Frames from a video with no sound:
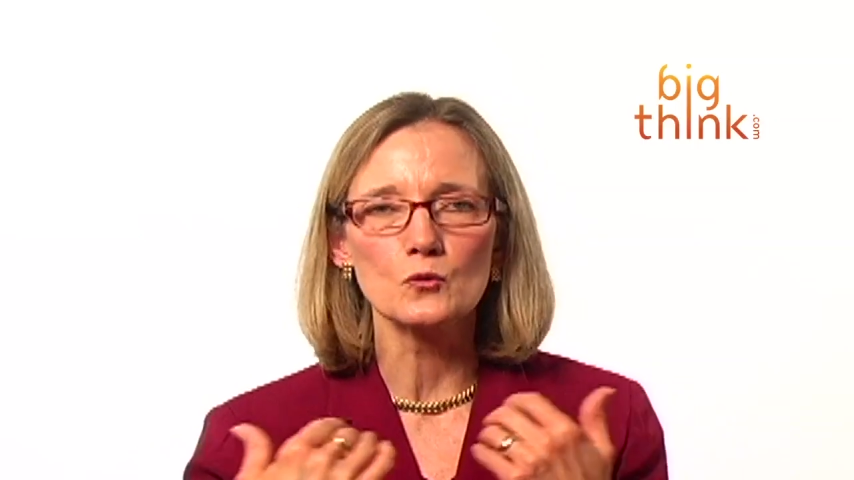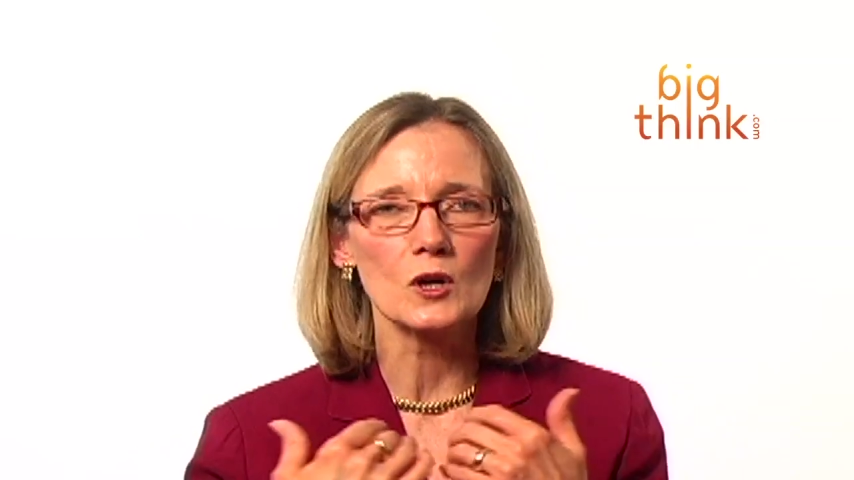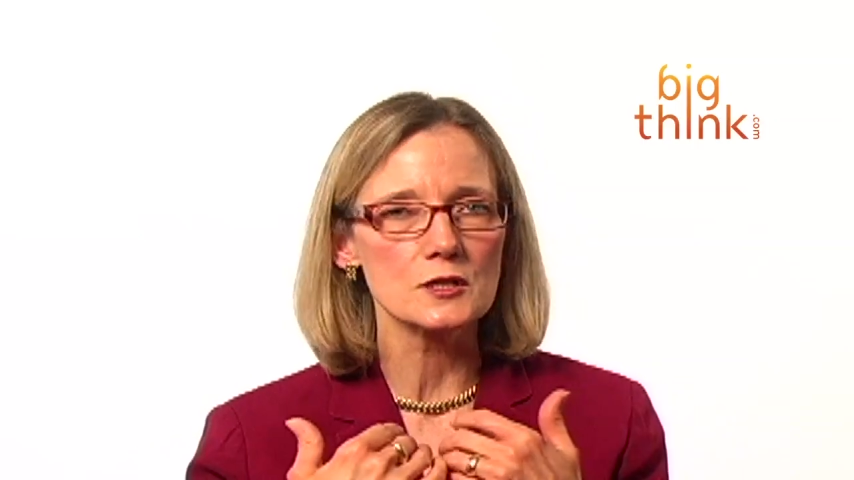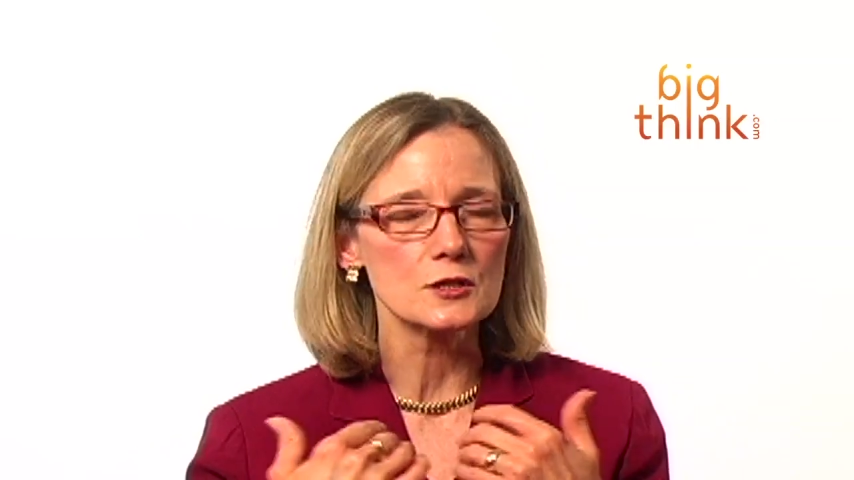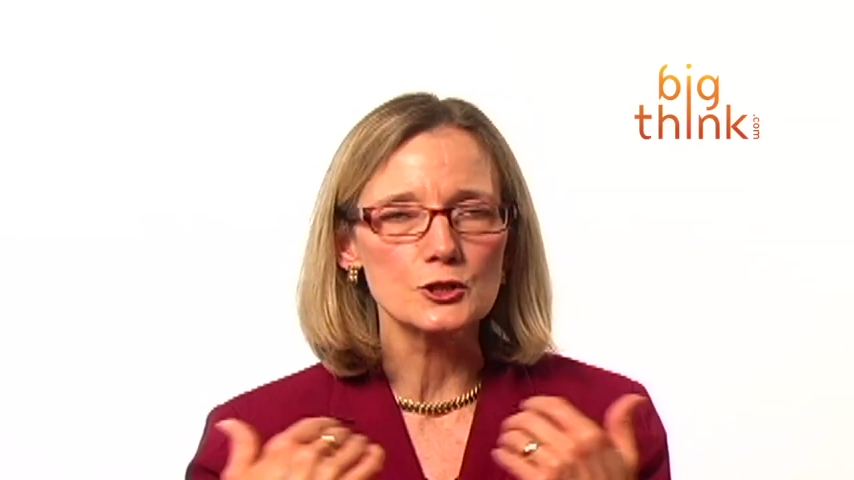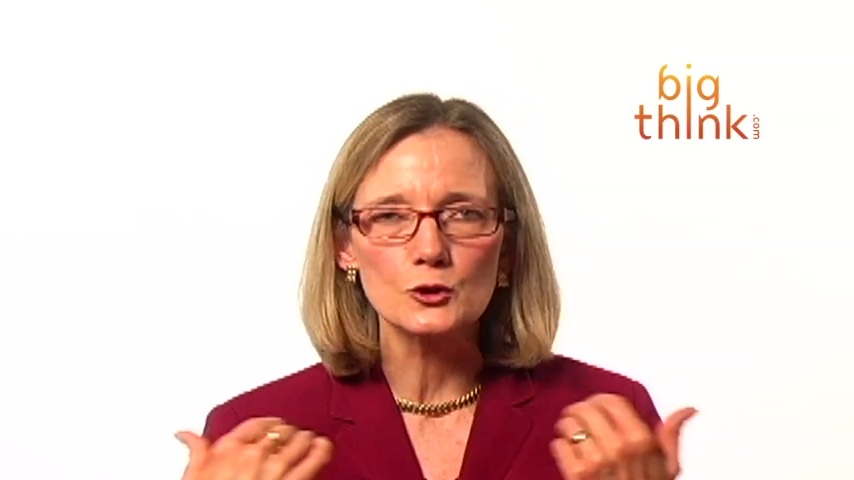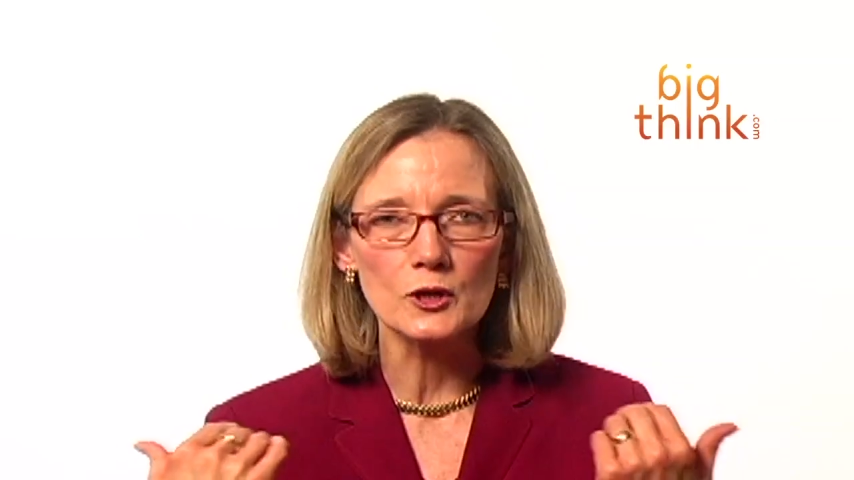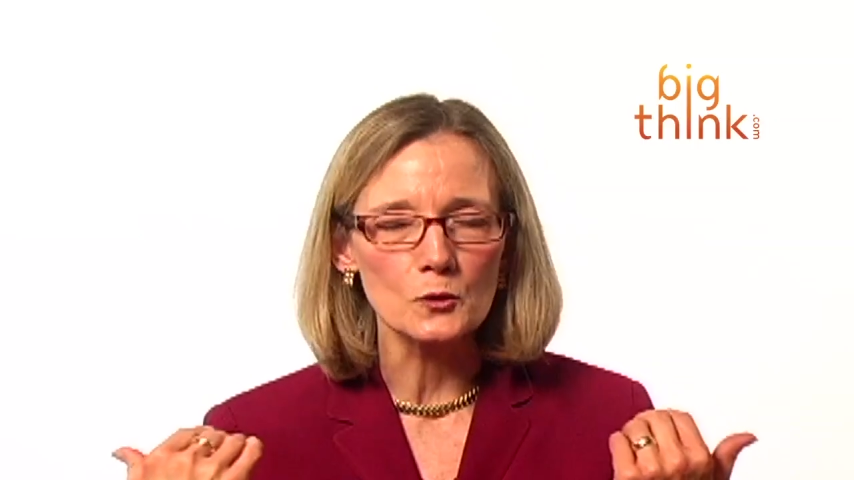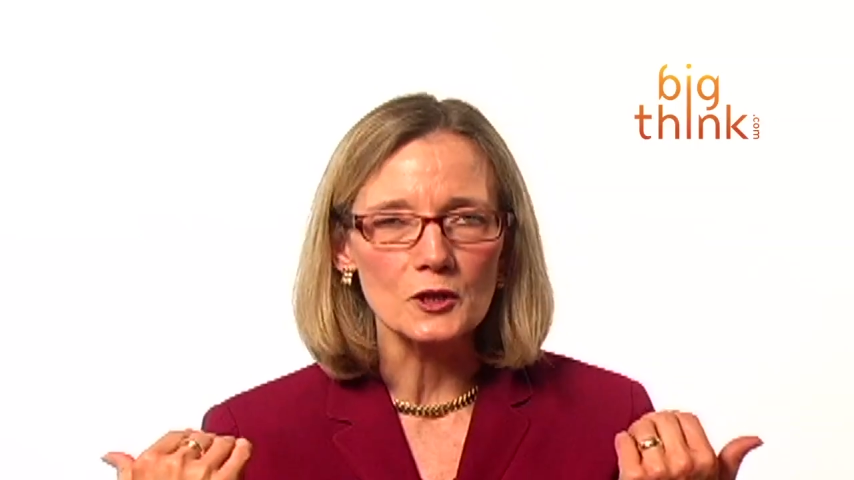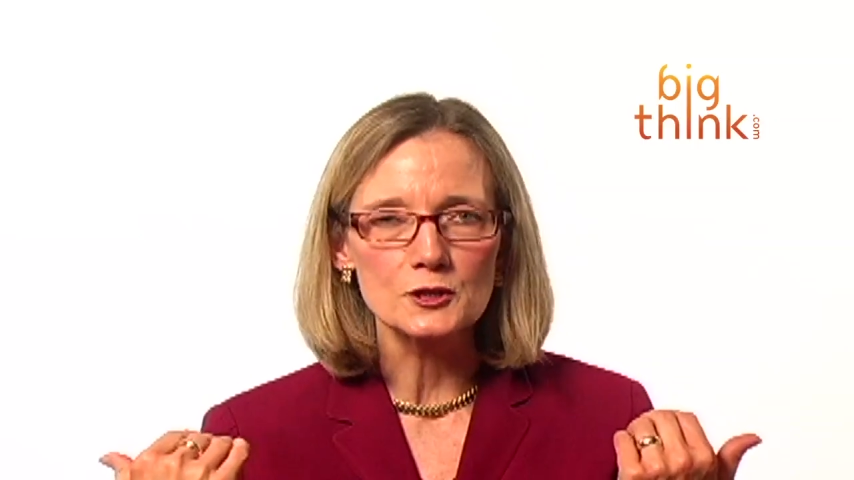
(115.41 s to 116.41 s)
wasn't
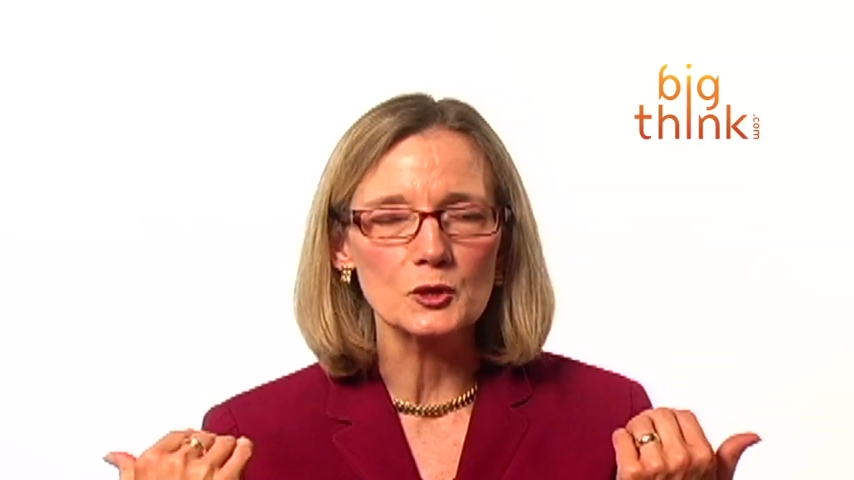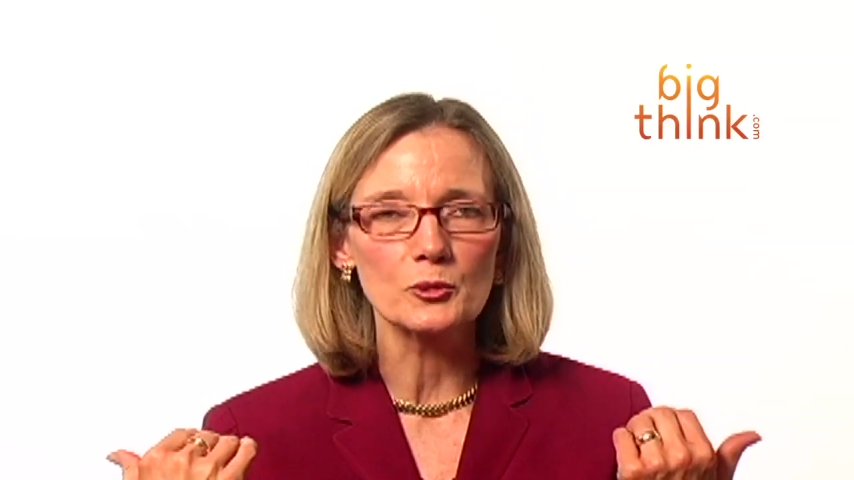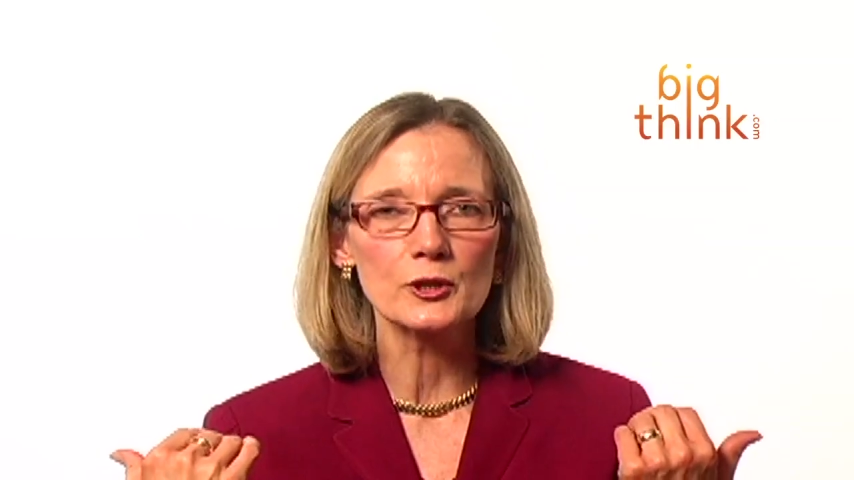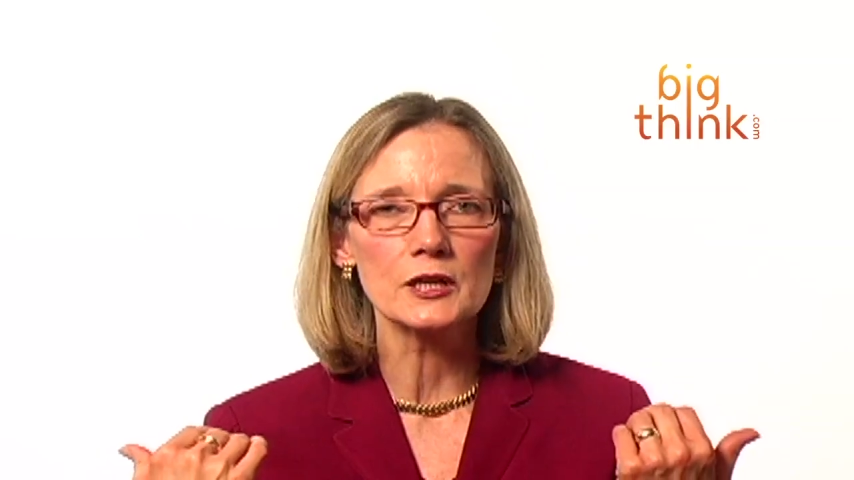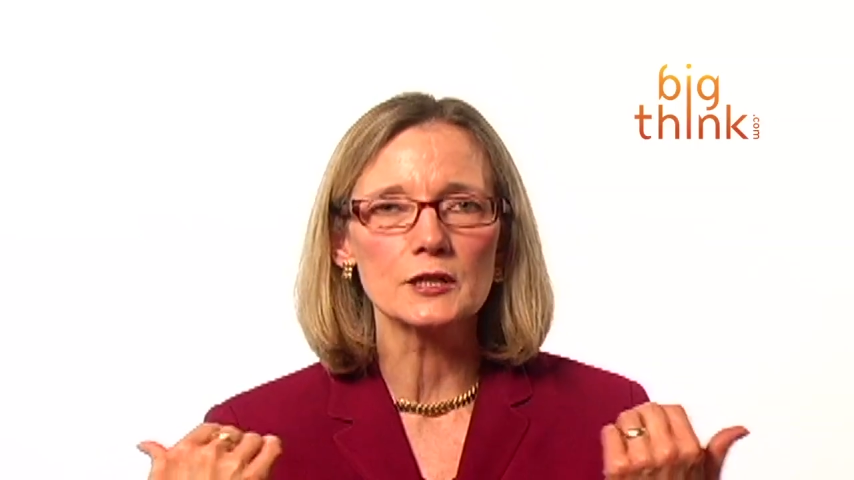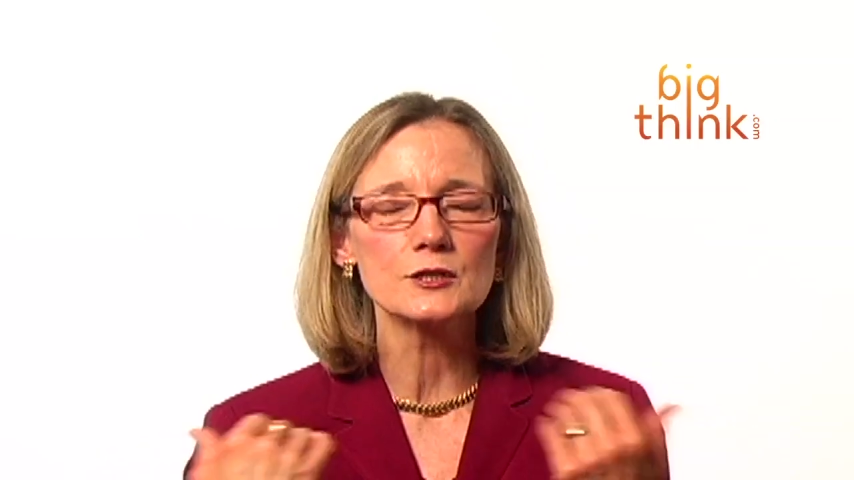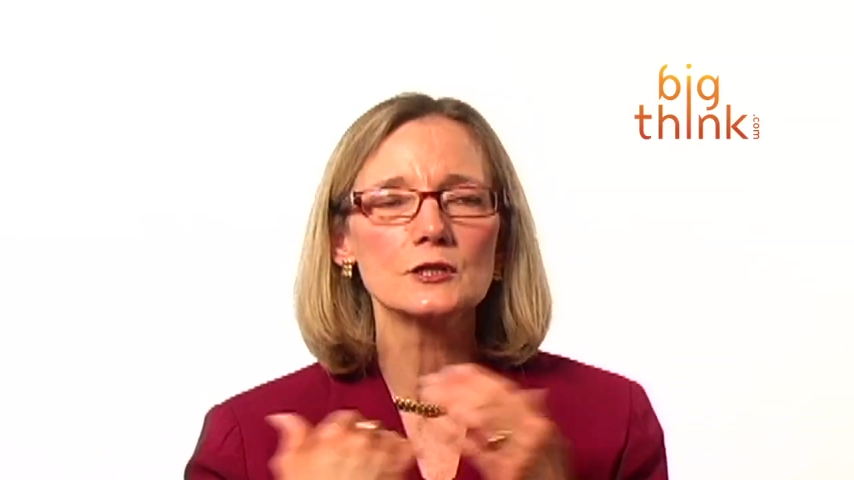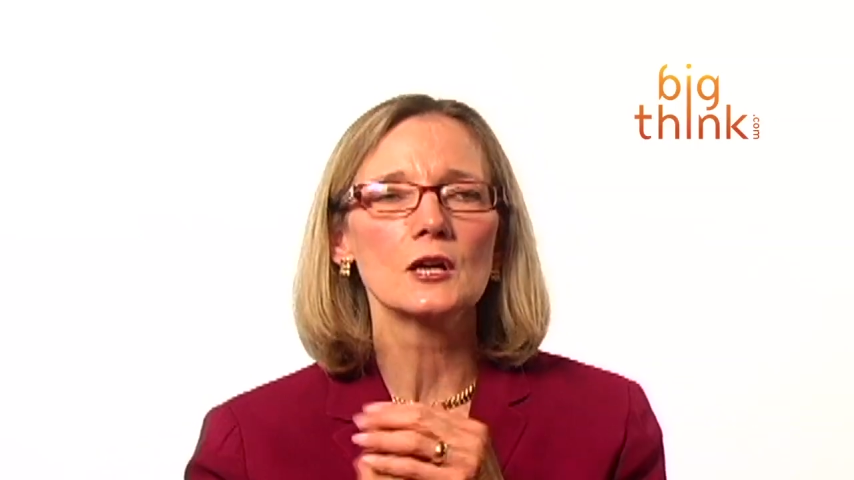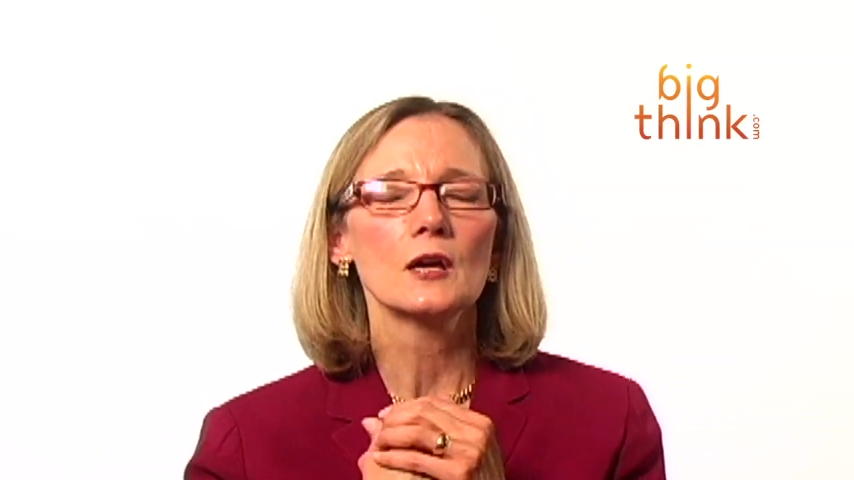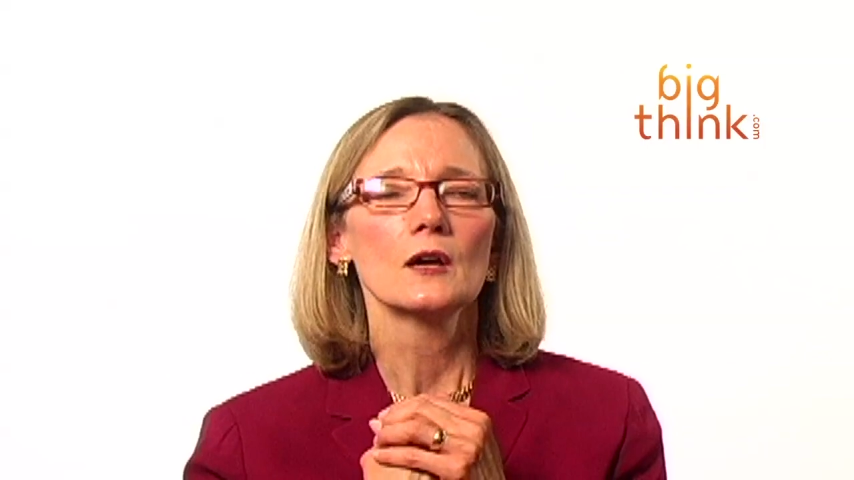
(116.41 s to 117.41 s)
doing what she preached,